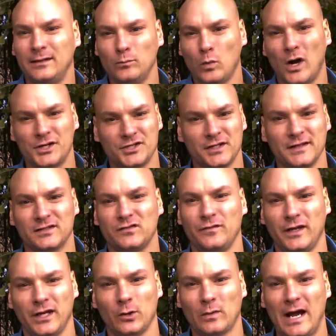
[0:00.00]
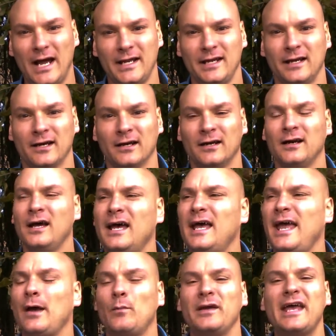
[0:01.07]
watching this video right here,
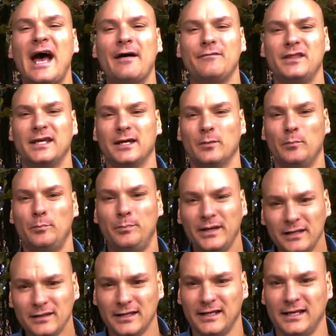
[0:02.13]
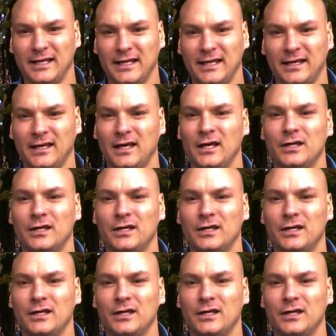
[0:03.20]
and we have the ability